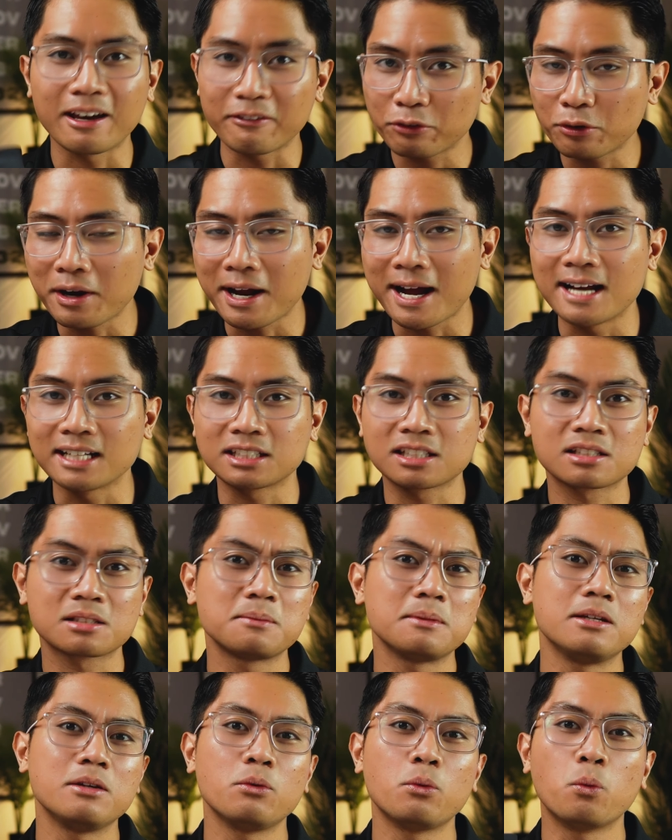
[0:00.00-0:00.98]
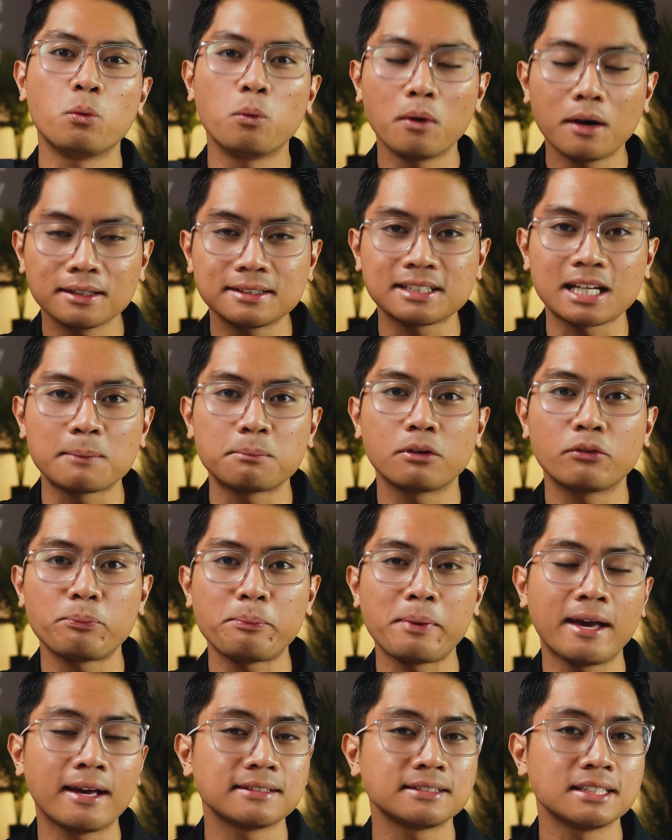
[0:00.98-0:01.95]
ever asks me what type of
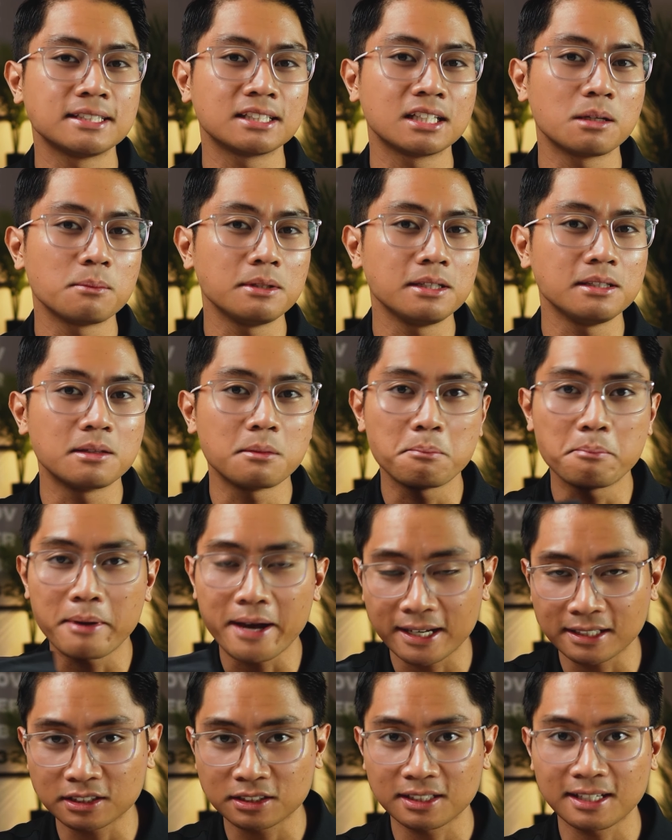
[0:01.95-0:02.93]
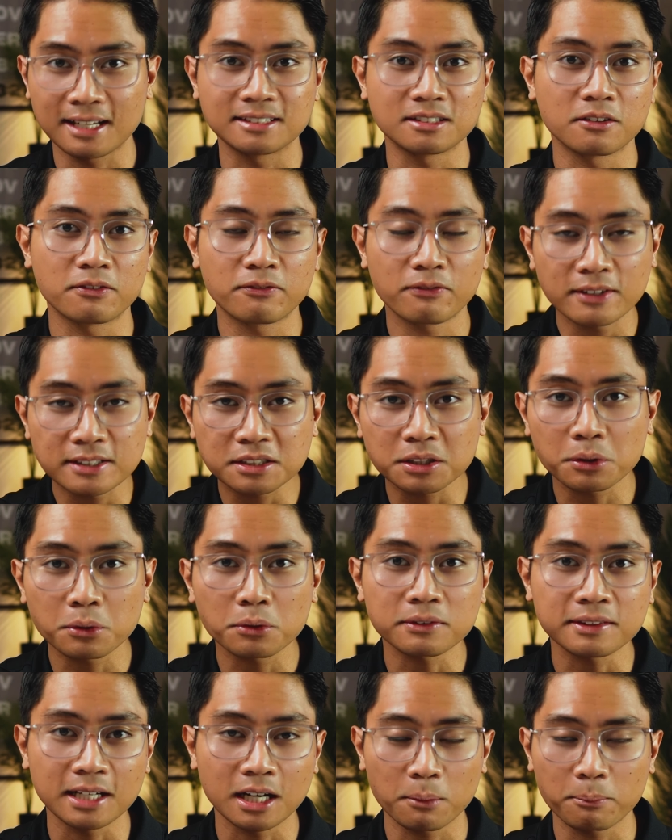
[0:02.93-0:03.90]
pants is going to be the best as a physical
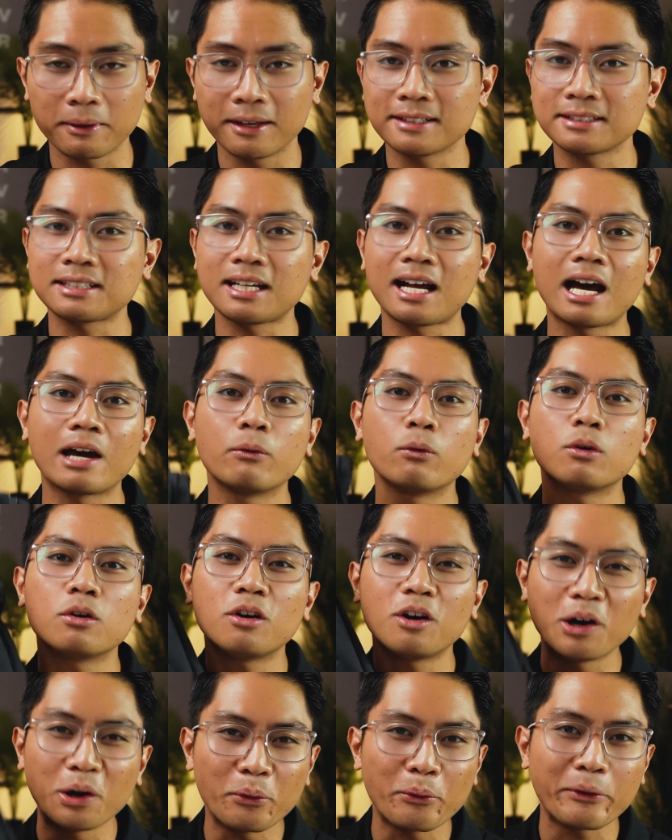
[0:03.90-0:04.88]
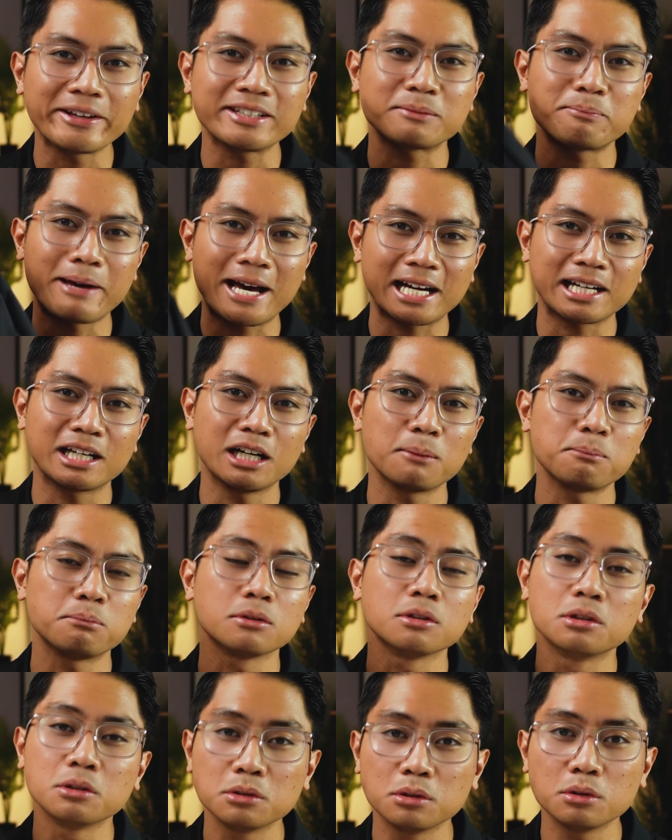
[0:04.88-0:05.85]
therapist, I will always back up
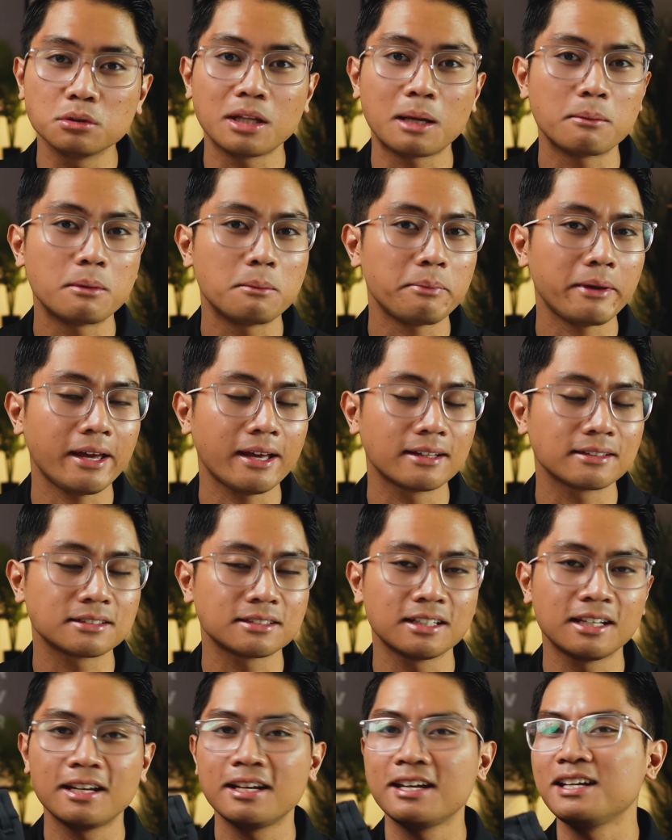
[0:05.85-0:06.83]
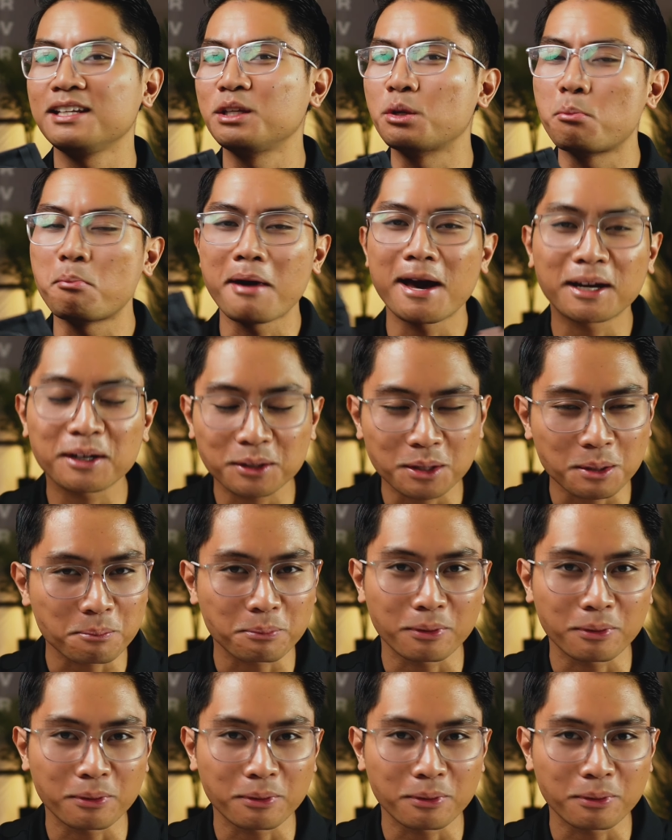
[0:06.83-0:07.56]
Lululemon pants, no matter the